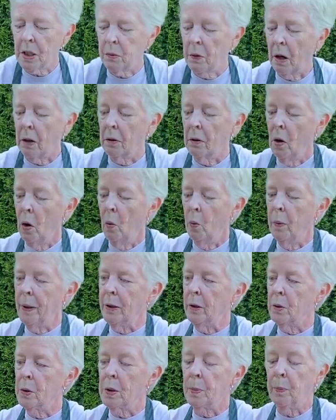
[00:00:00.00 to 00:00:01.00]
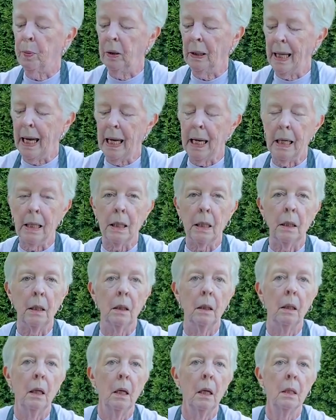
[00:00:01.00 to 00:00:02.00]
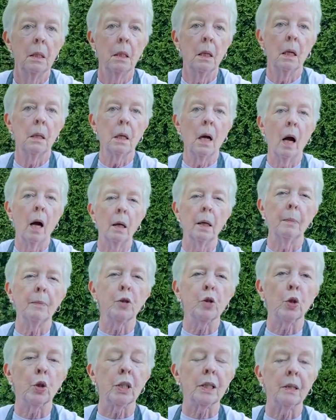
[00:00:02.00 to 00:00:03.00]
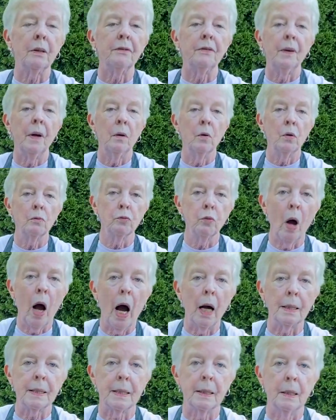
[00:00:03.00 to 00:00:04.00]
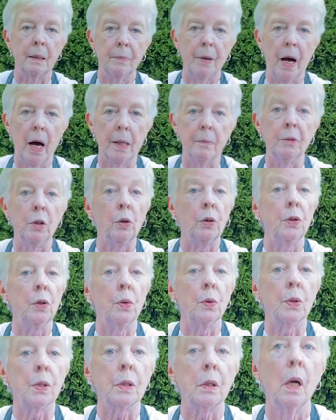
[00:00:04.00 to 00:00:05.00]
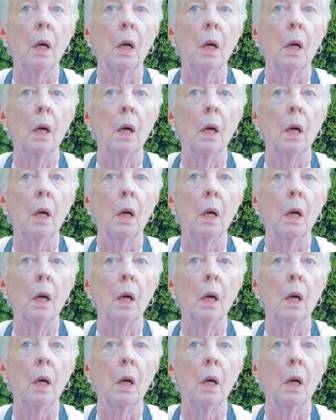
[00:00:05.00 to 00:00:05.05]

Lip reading: one, we use plain, unobtrusive rocks in the bottom. You can use